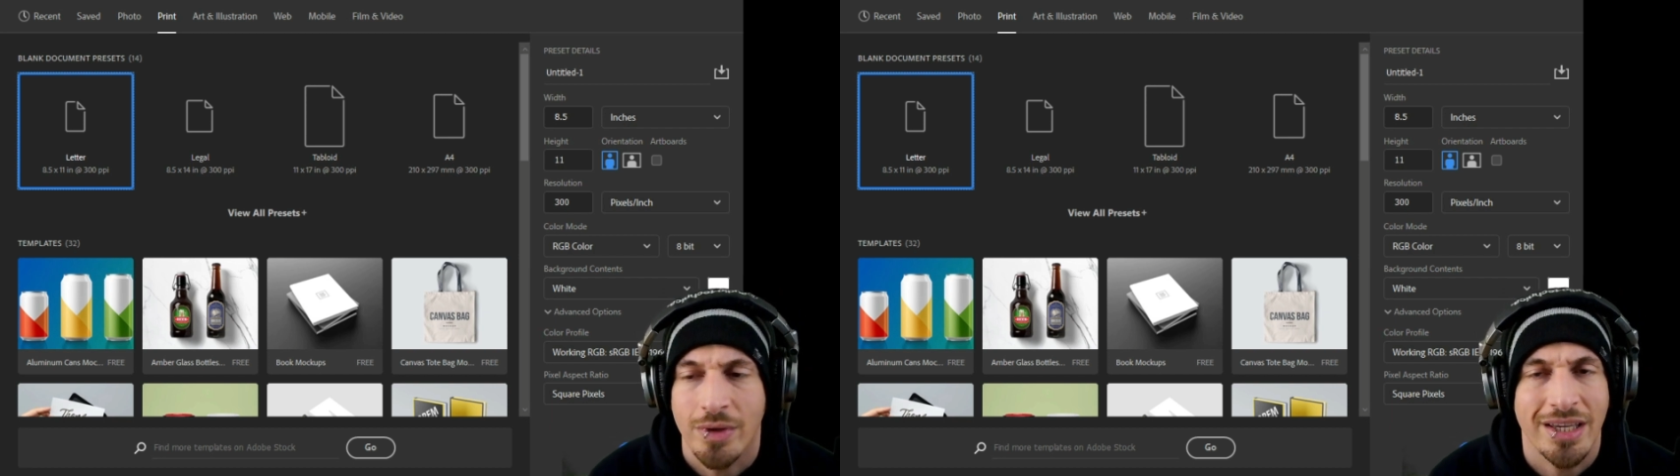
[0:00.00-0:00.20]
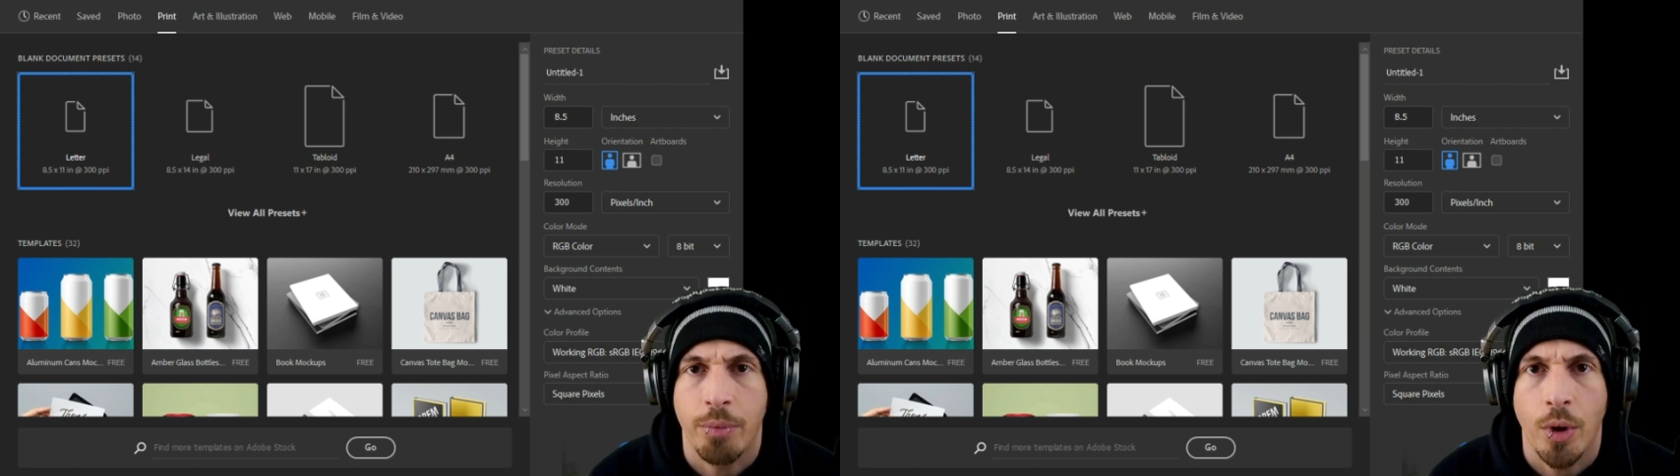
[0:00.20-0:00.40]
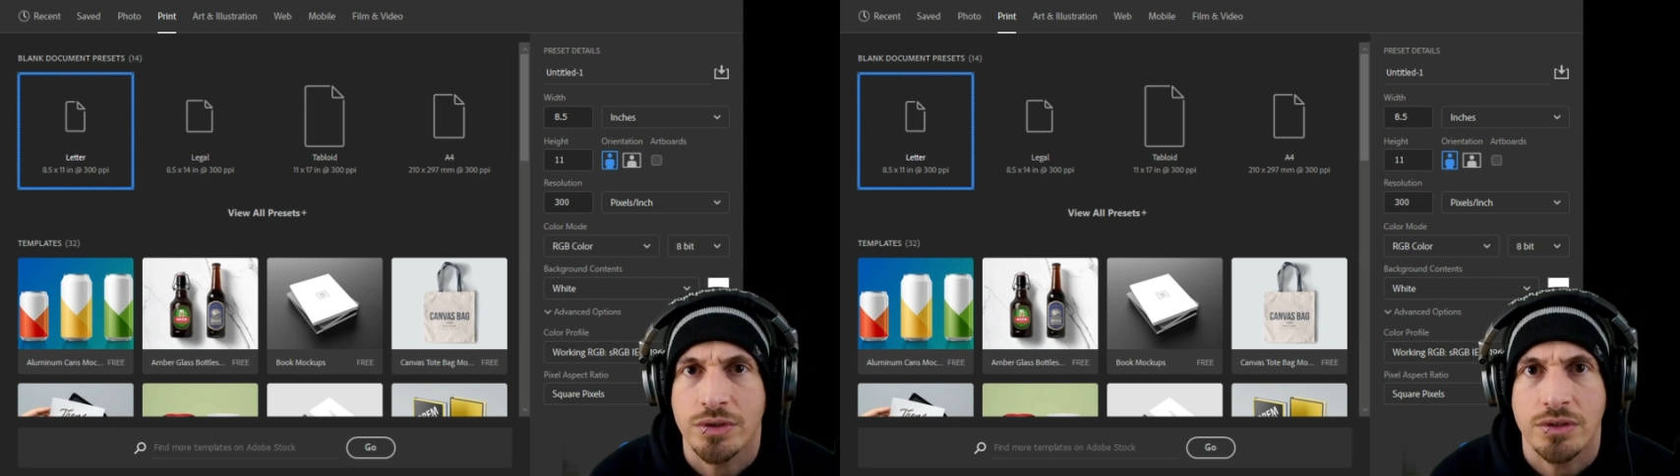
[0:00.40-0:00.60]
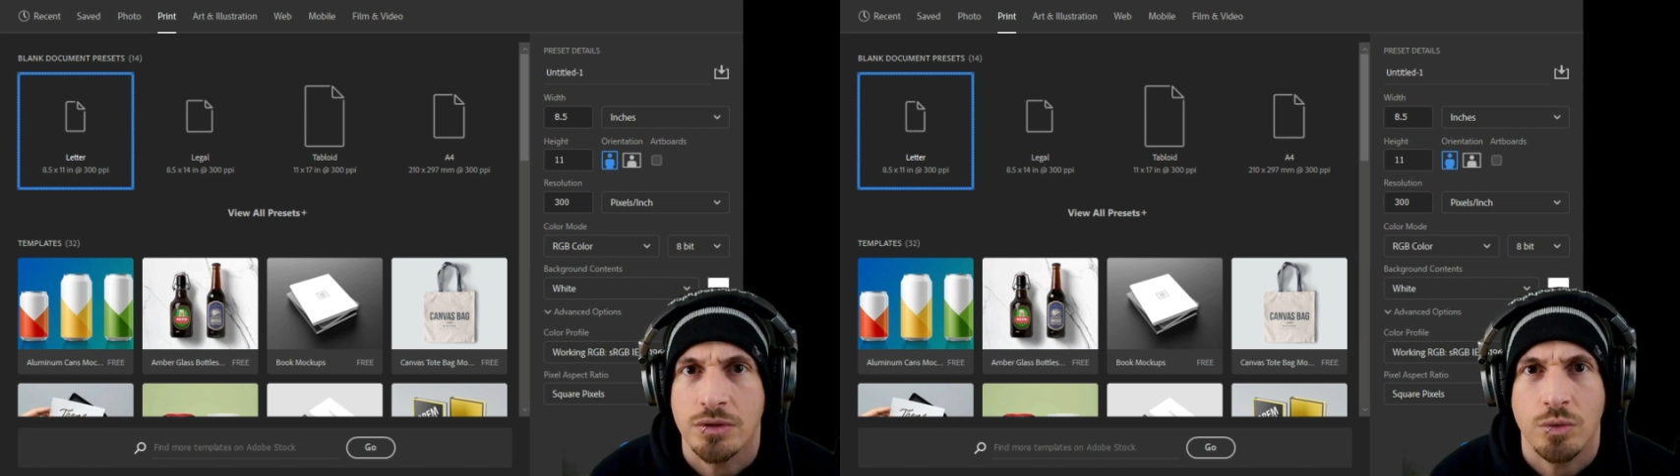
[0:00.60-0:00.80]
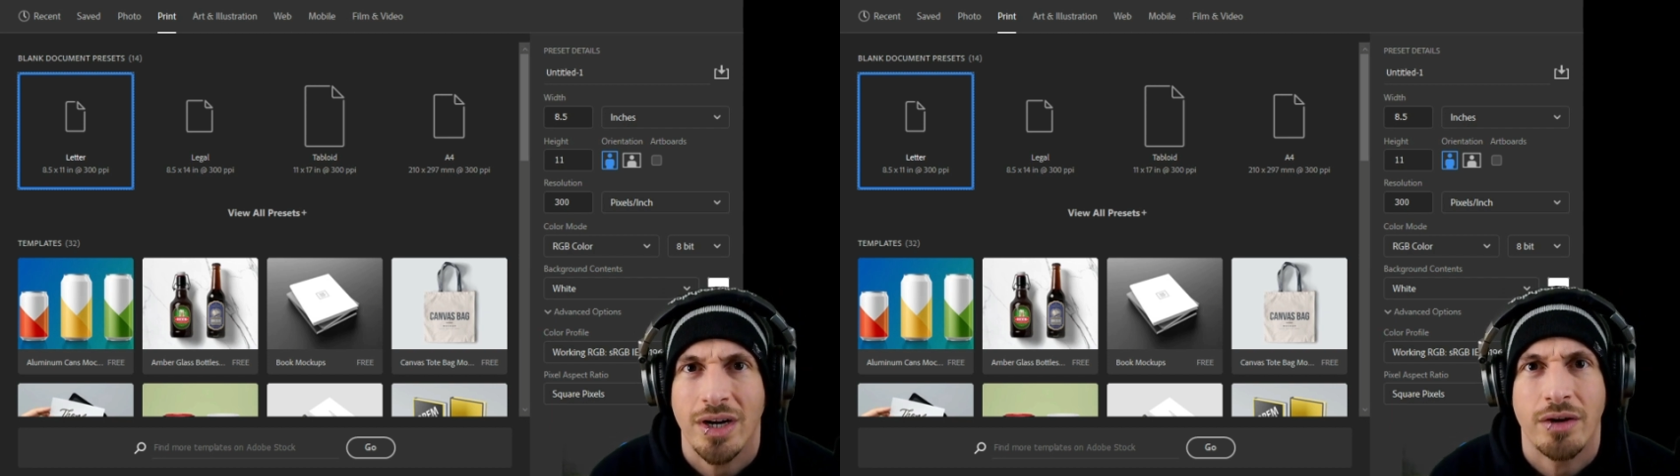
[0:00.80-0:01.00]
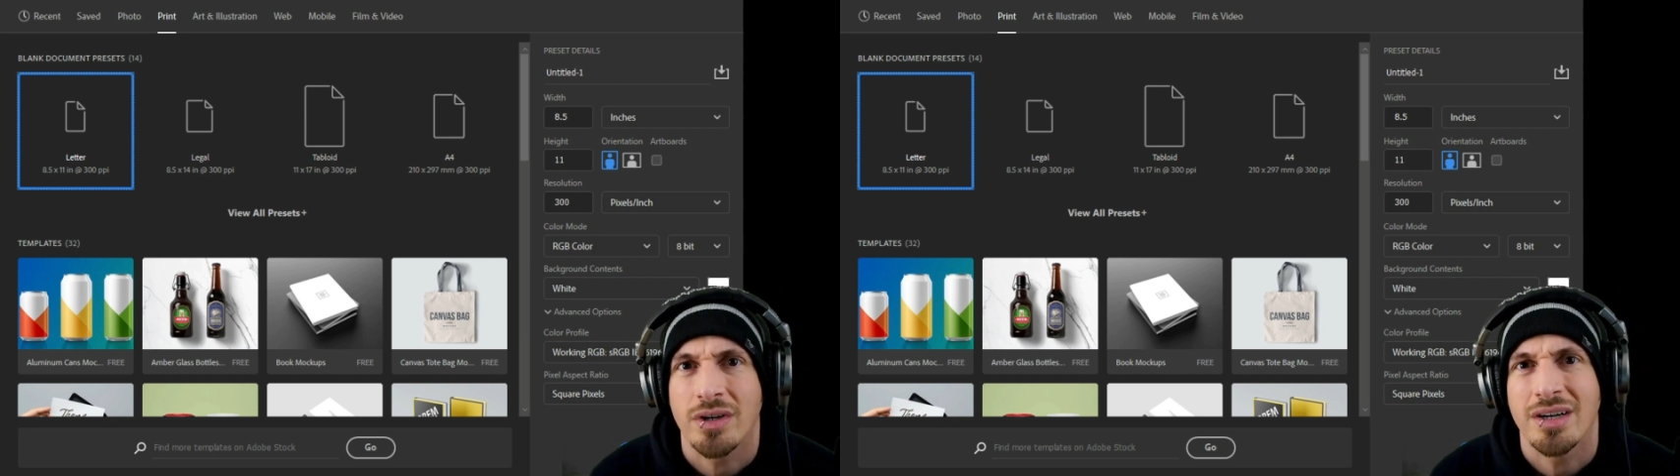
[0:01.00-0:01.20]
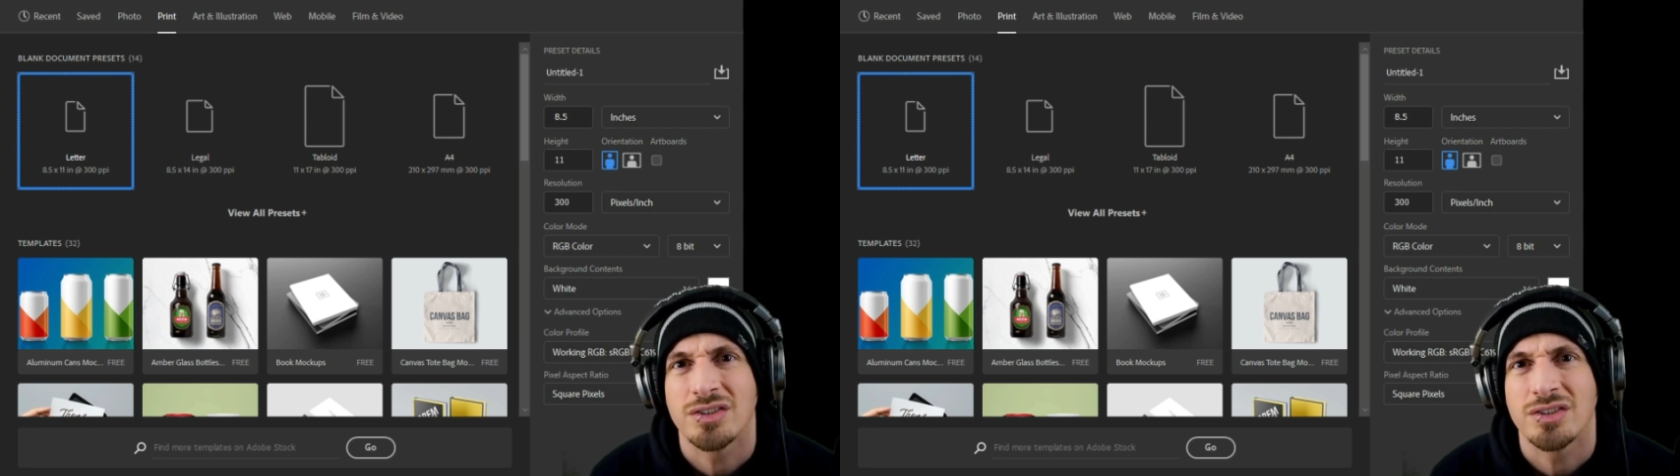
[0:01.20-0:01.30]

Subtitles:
we can get posters or whatever, and